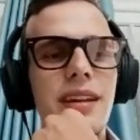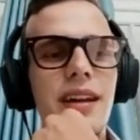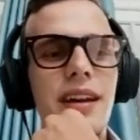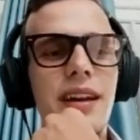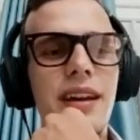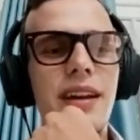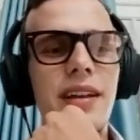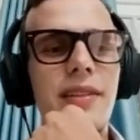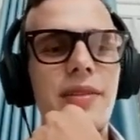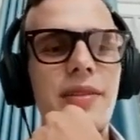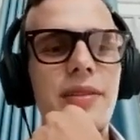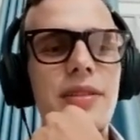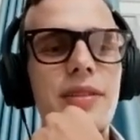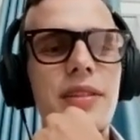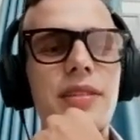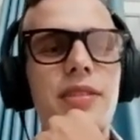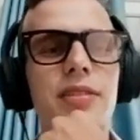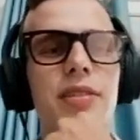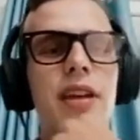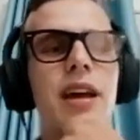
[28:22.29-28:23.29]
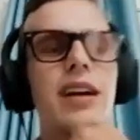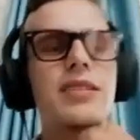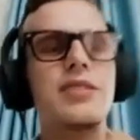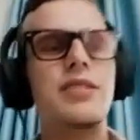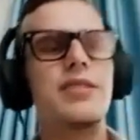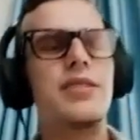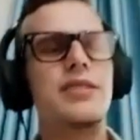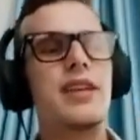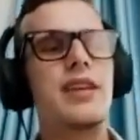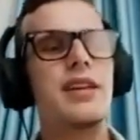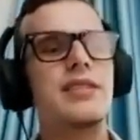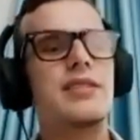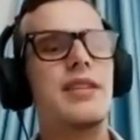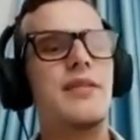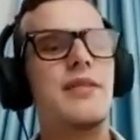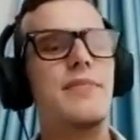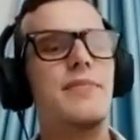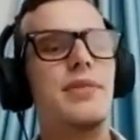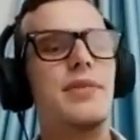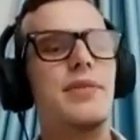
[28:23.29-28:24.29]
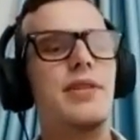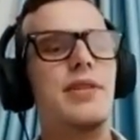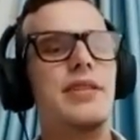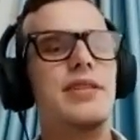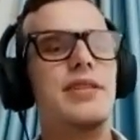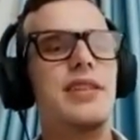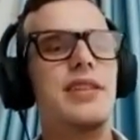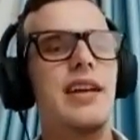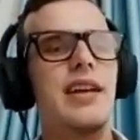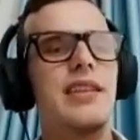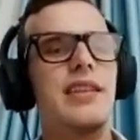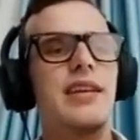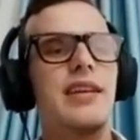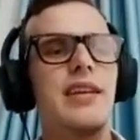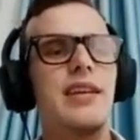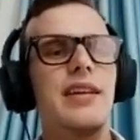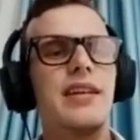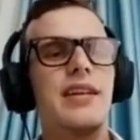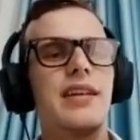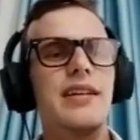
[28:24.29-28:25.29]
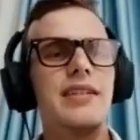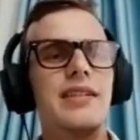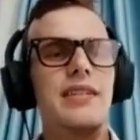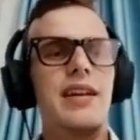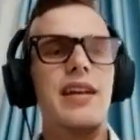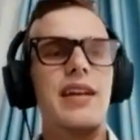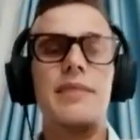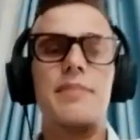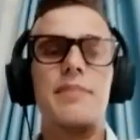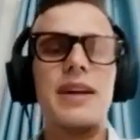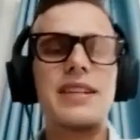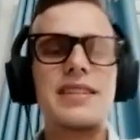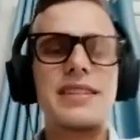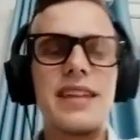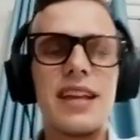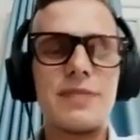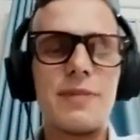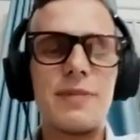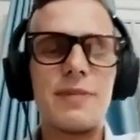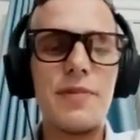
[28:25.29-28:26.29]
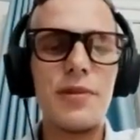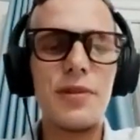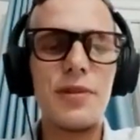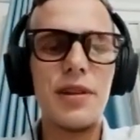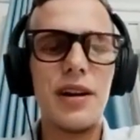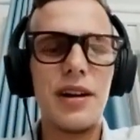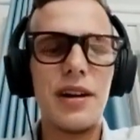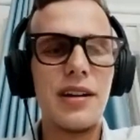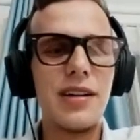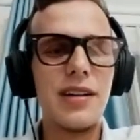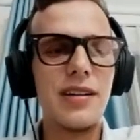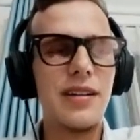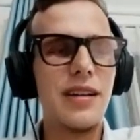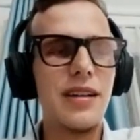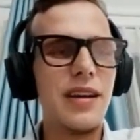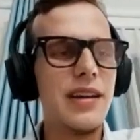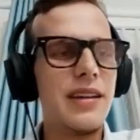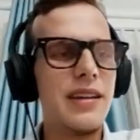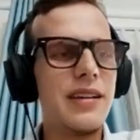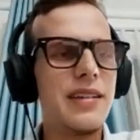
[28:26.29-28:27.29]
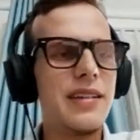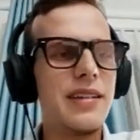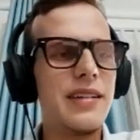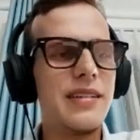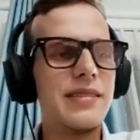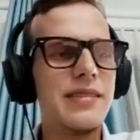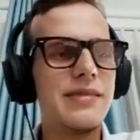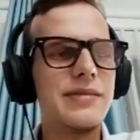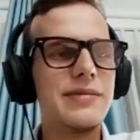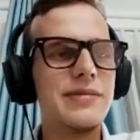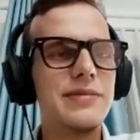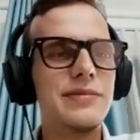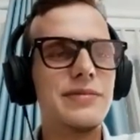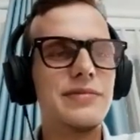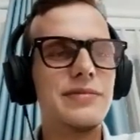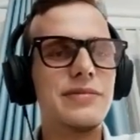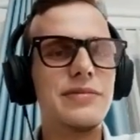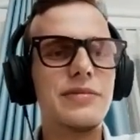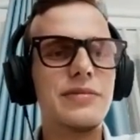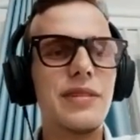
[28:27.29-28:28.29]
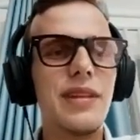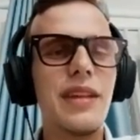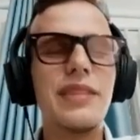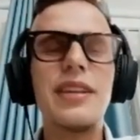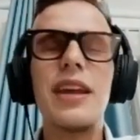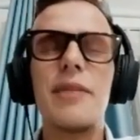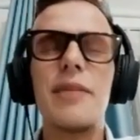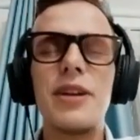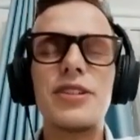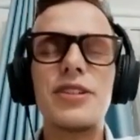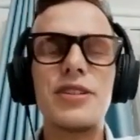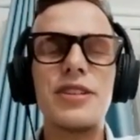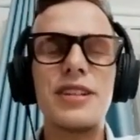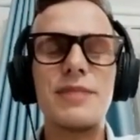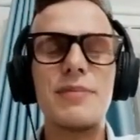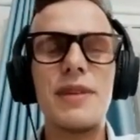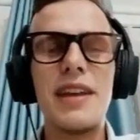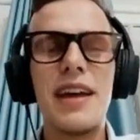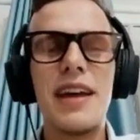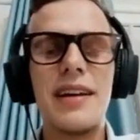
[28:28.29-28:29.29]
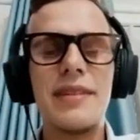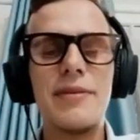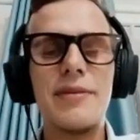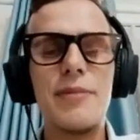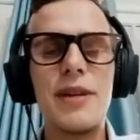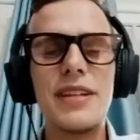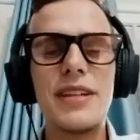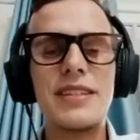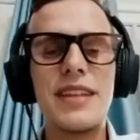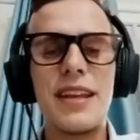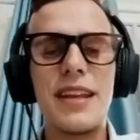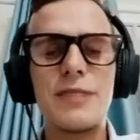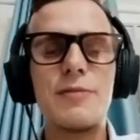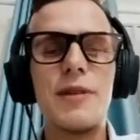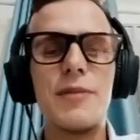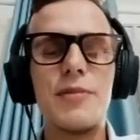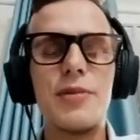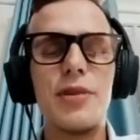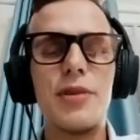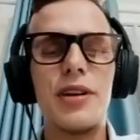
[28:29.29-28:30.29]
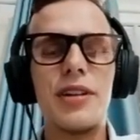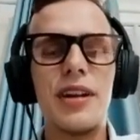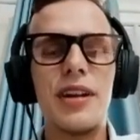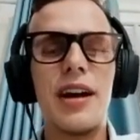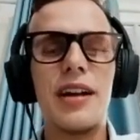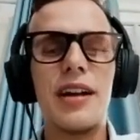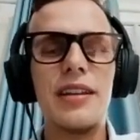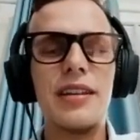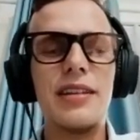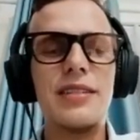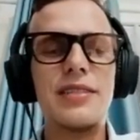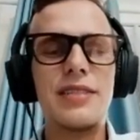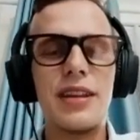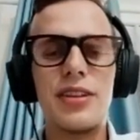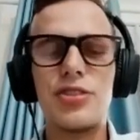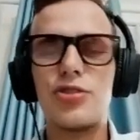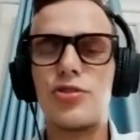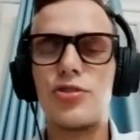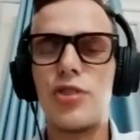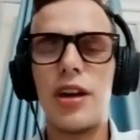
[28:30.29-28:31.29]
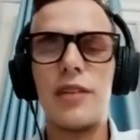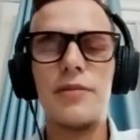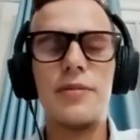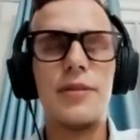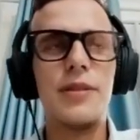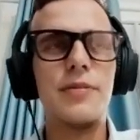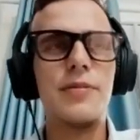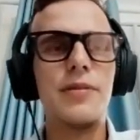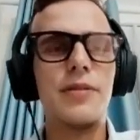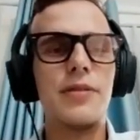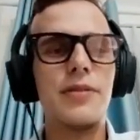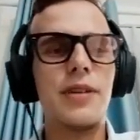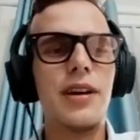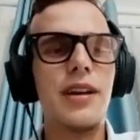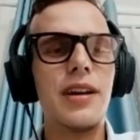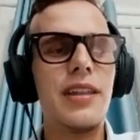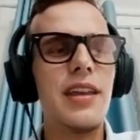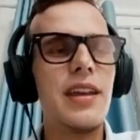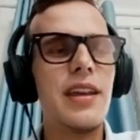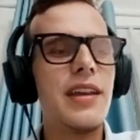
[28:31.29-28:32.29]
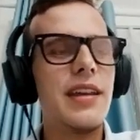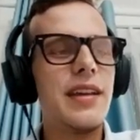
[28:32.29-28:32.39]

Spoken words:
And they also discussed in the book that the best salespeople are like I think I mentioned this, but yeah, the best salespeople are the highly sex drive people, right?